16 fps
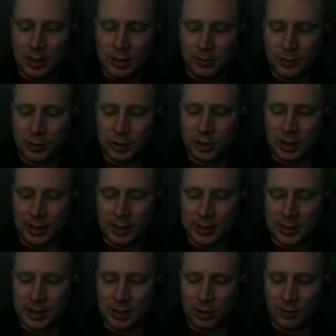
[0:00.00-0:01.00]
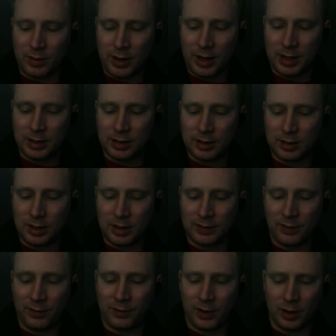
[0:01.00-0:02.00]
But you got to see her, right? Ava
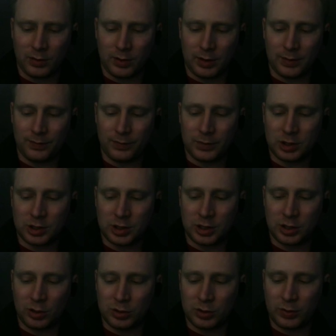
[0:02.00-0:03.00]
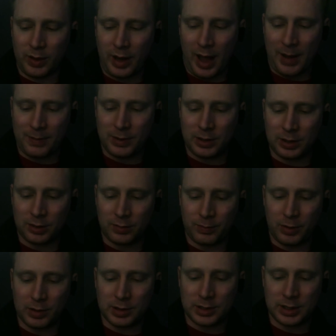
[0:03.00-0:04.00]
followed him. She told you what happened to your
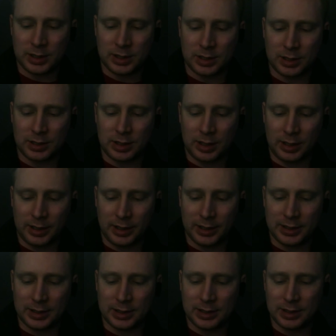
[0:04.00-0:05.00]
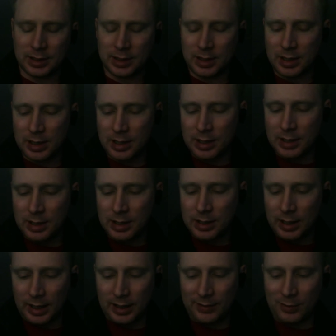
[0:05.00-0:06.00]
sister, Darius.
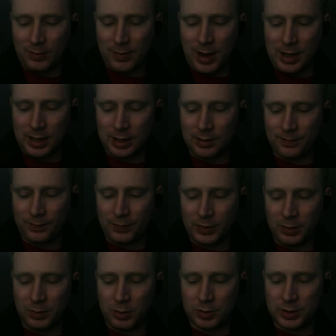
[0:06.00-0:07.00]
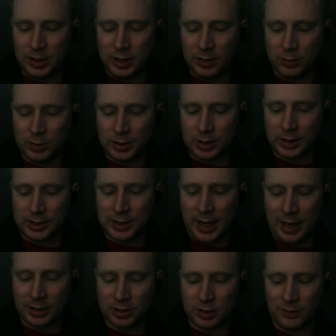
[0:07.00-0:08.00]
I never made it. The museum was a
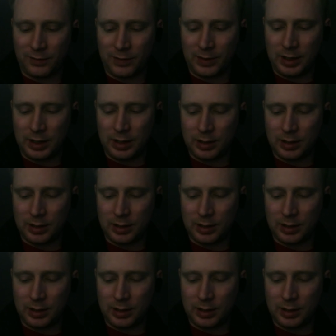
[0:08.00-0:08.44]
catastrophe.